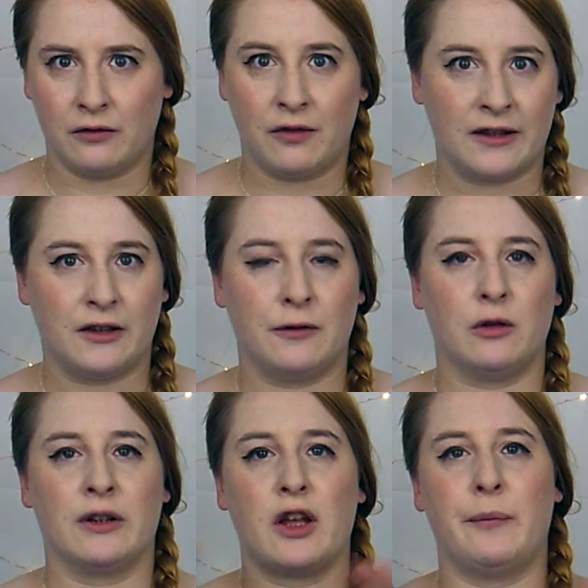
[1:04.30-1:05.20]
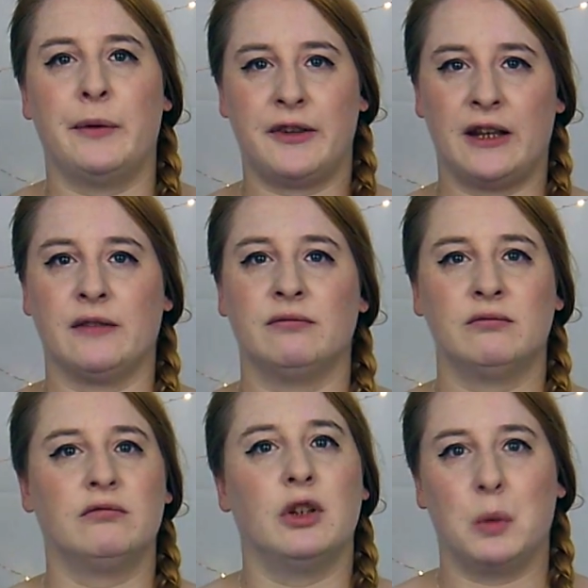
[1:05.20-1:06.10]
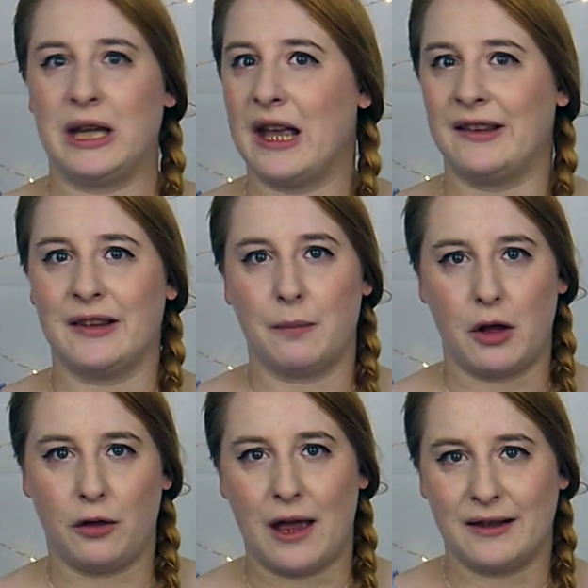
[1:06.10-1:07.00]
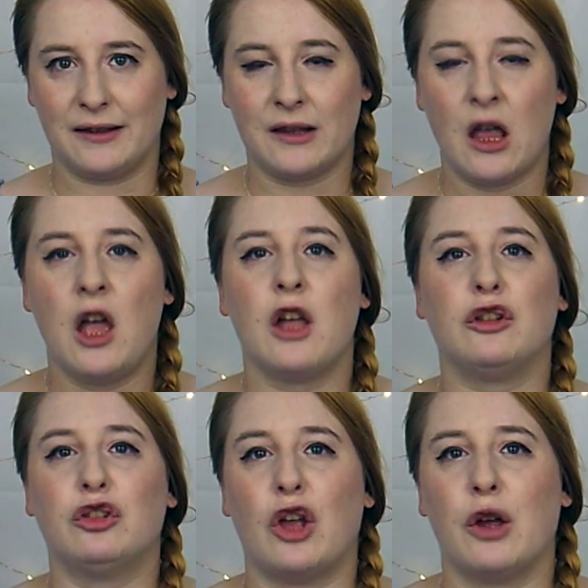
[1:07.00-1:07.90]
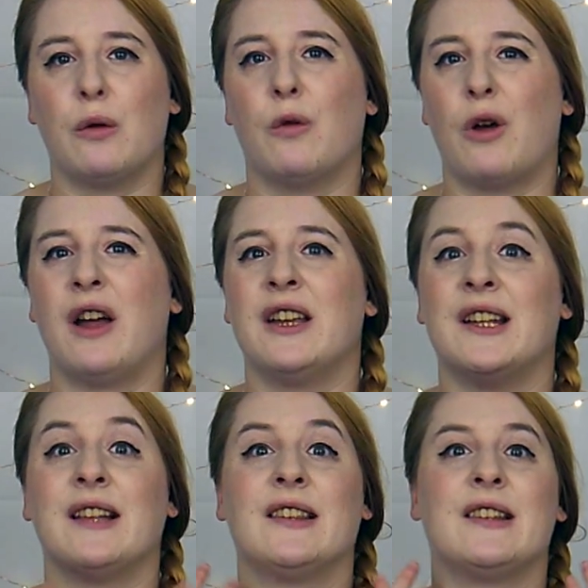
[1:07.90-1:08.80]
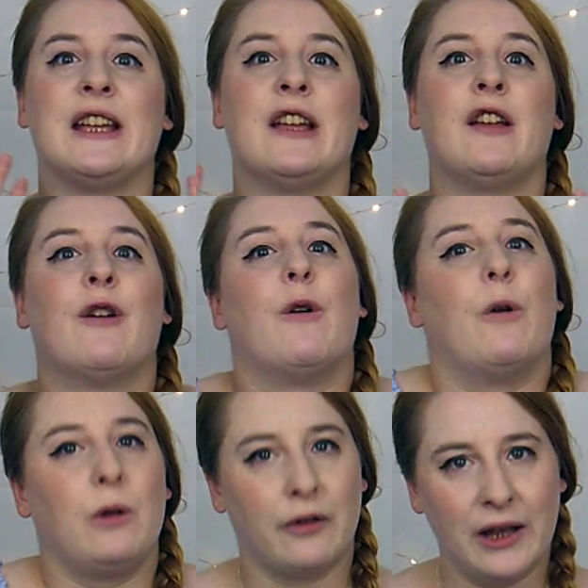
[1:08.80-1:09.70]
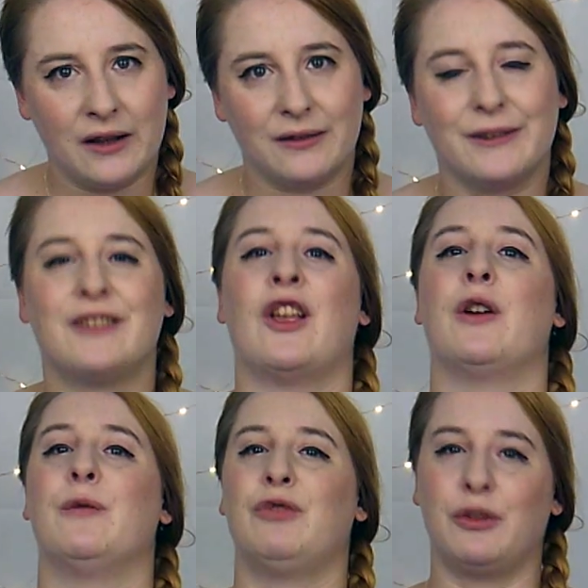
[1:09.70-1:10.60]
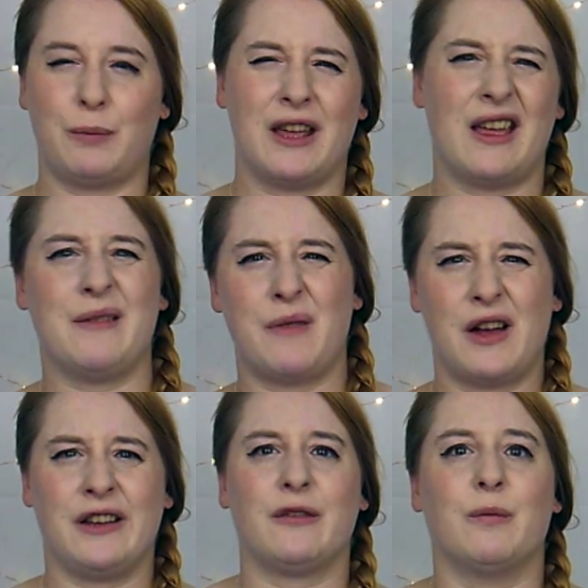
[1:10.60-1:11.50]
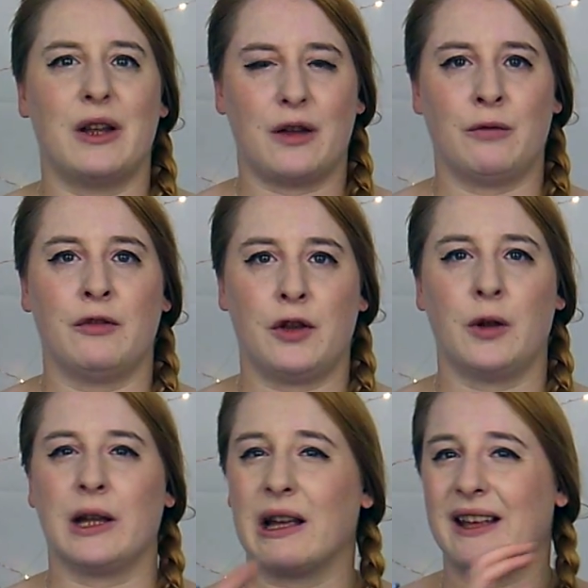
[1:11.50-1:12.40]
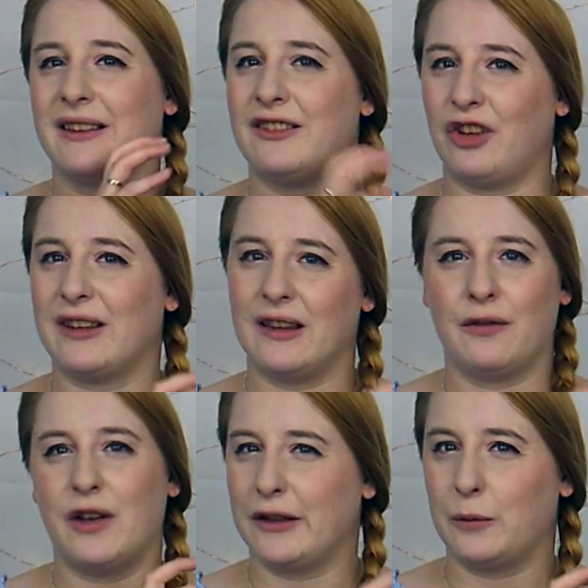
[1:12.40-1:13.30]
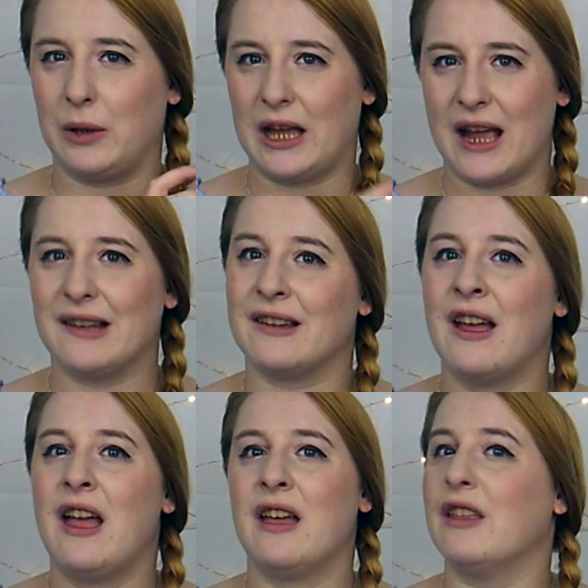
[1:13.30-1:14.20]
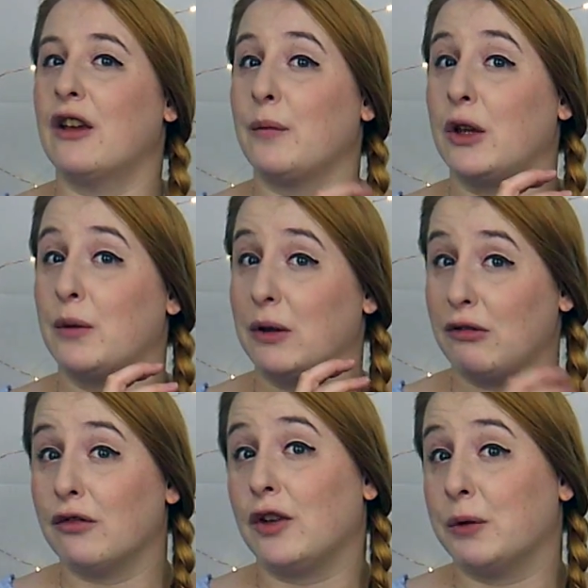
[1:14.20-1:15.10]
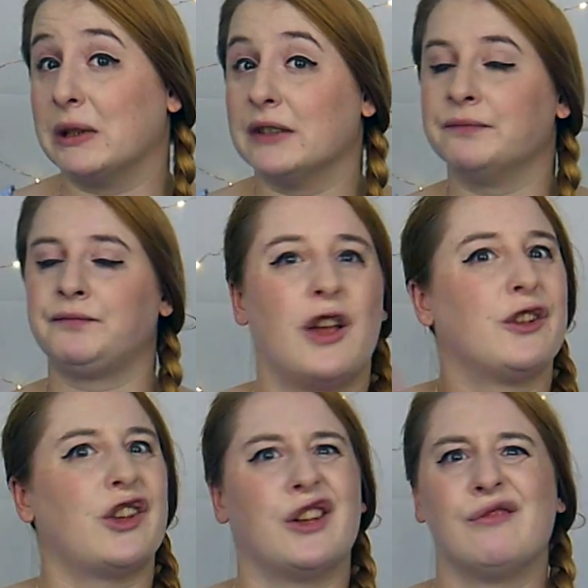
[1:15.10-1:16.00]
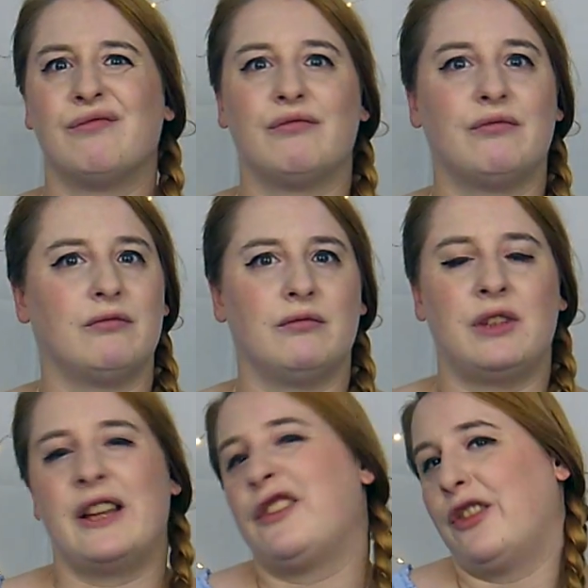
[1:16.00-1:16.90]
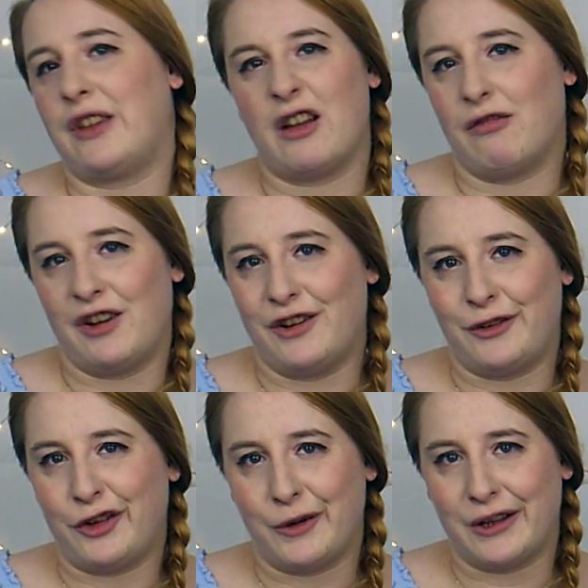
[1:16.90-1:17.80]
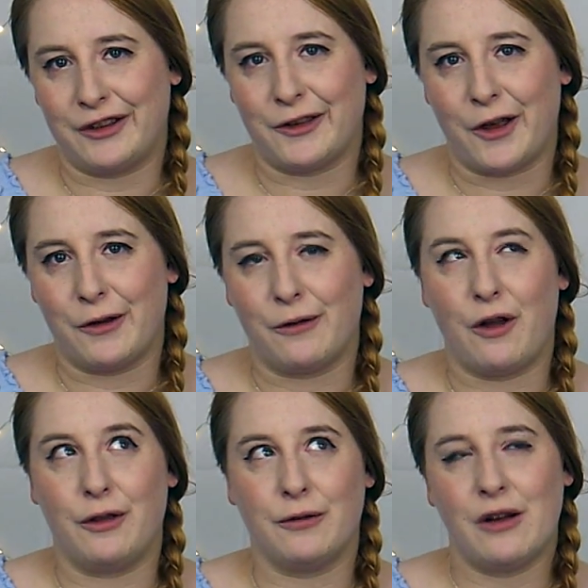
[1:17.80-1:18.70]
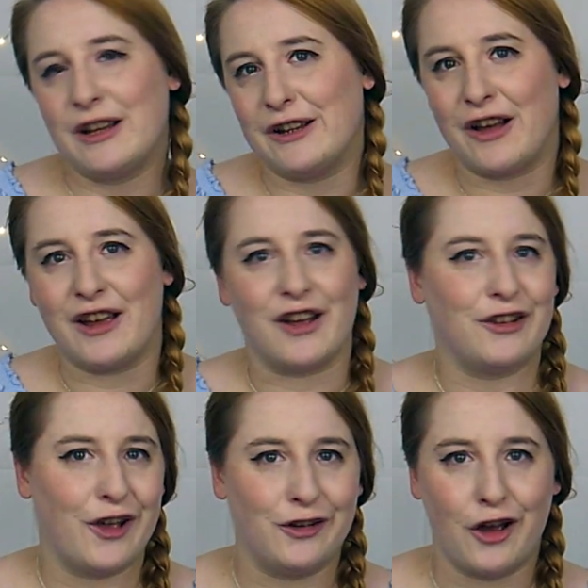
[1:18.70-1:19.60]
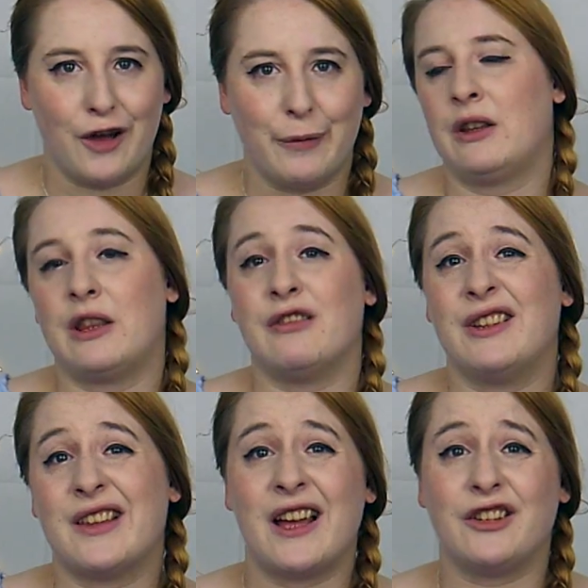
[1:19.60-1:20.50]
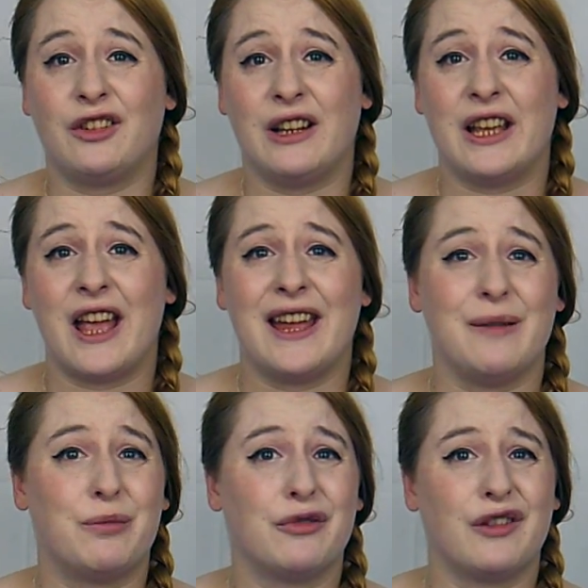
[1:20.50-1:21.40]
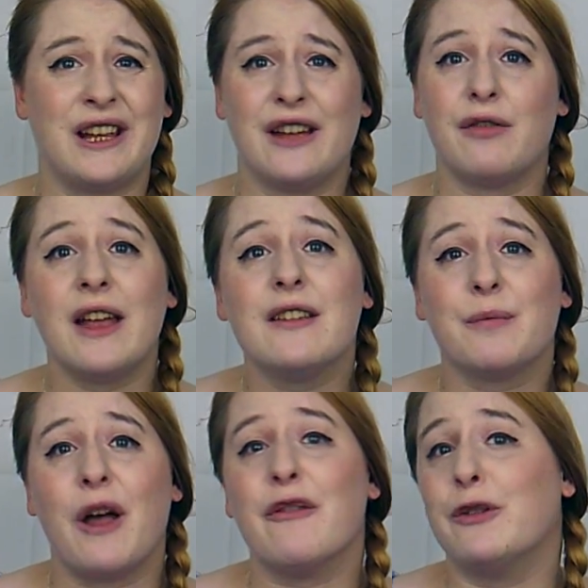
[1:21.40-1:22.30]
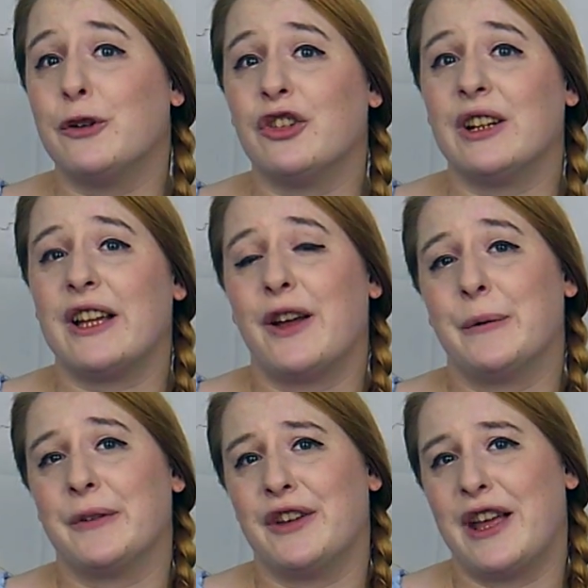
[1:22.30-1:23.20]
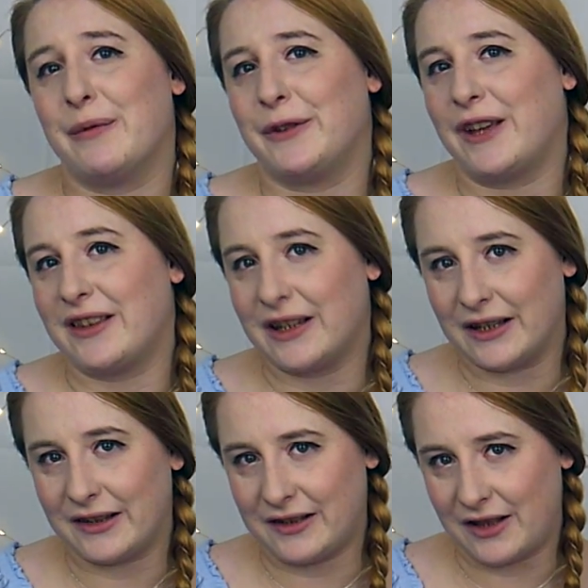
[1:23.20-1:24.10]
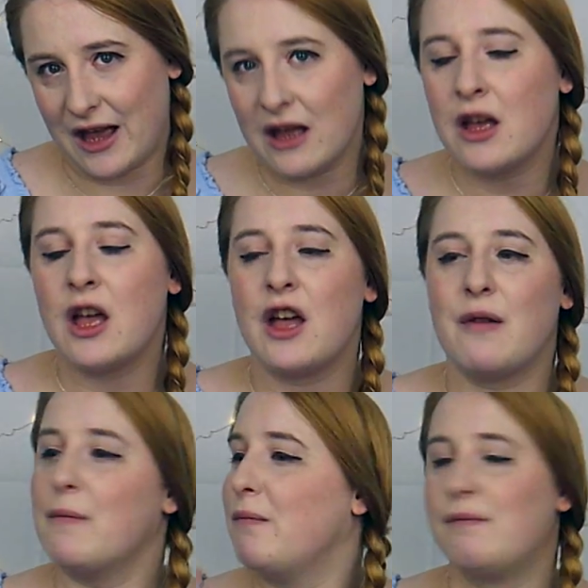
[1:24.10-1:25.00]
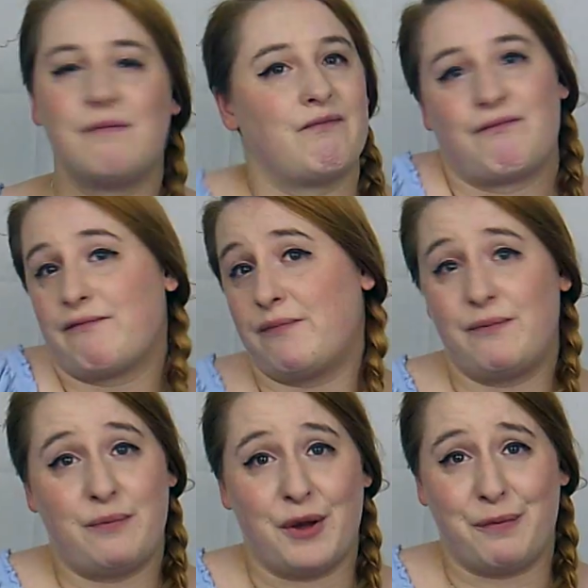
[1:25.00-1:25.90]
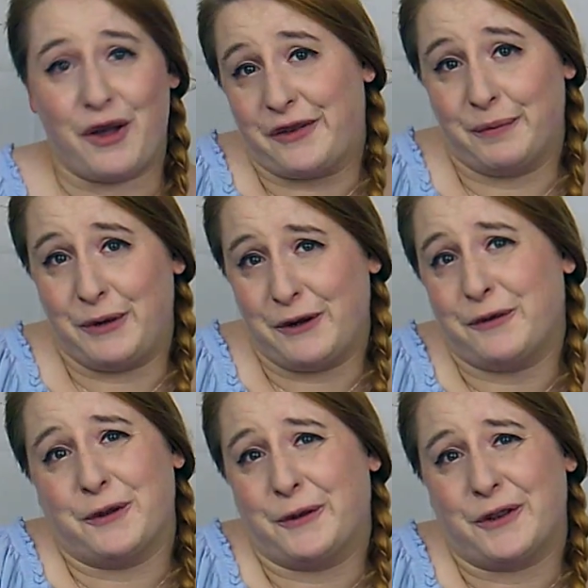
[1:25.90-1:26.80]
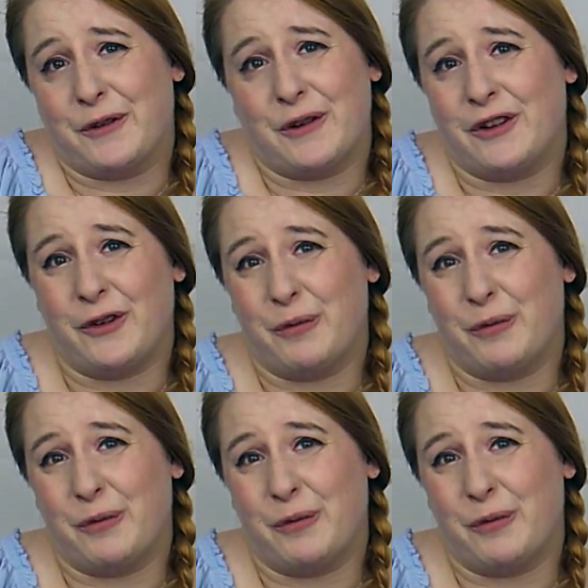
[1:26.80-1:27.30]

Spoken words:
festival encompassing the weekends at both ends, so I didn't get to see all of it, so just bear that in mind when I'm reviewing. It's just the first weekend that I'm going to be reviewing. So let's just get right onto it. So on the Friday night I turned up. There is actually a pre-event, but unfortunately I wasn't able to get tickets to that. But Bath's beautiful, so I just